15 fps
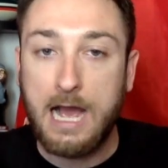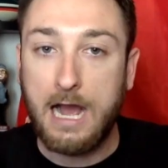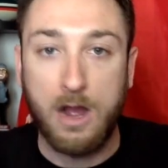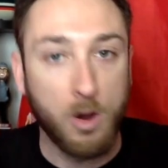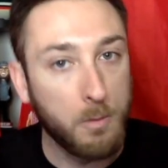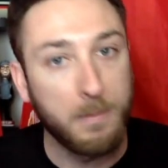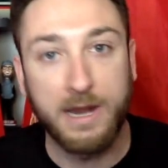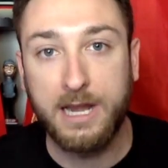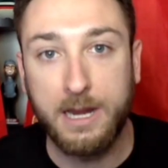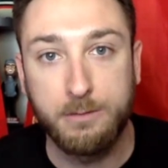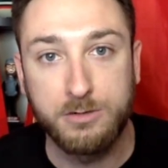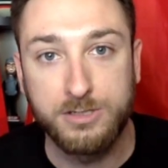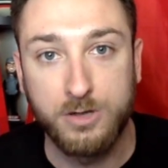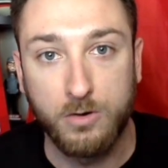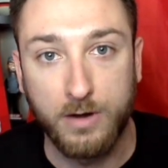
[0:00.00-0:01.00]
I hope my
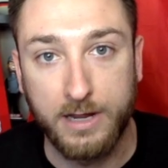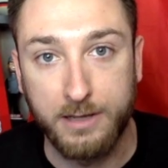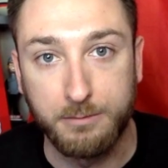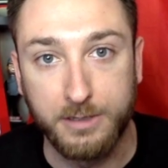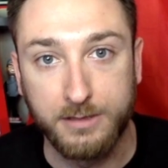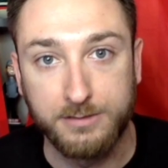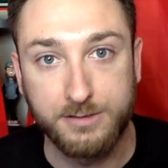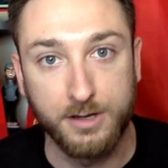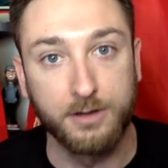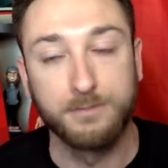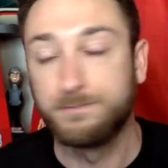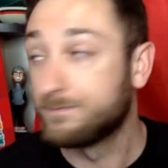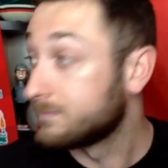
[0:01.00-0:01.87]
neighbors don't hate me, so.